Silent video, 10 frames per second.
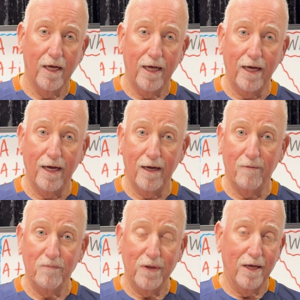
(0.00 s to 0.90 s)
A
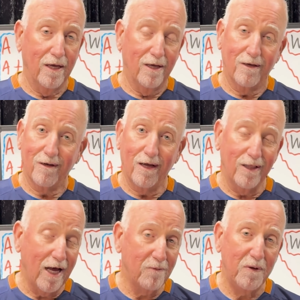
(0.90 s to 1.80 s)

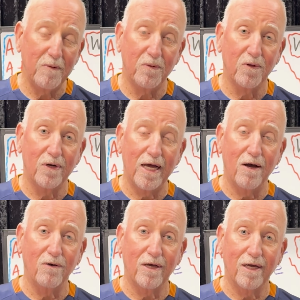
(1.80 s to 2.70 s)
lot of people are
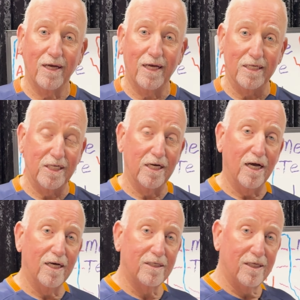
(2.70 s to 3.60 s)
now catching
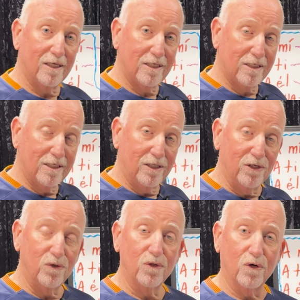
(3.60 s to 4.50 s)
on to this
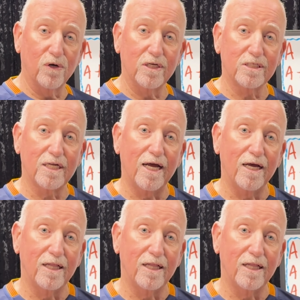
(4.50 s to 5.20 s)
new learning style.